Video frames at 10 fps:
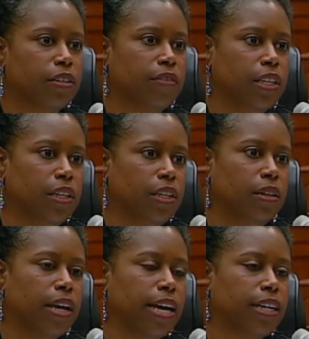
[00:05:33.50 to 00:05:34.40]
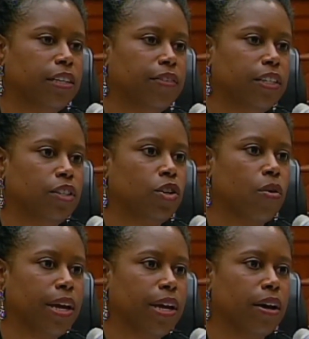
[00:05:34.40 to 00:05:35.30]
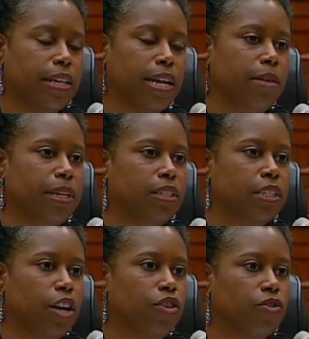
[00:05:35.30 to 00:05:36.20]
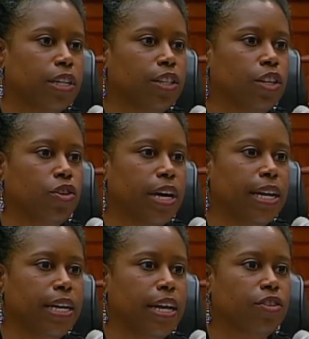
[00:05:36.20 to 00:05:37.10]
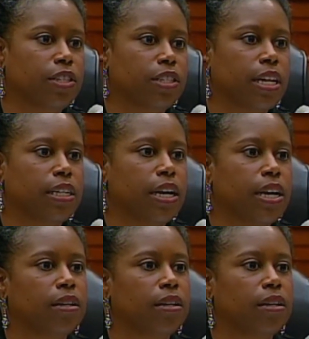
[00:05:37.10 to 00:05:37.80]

of the activities going on that had been scheduled at the United Nations that day.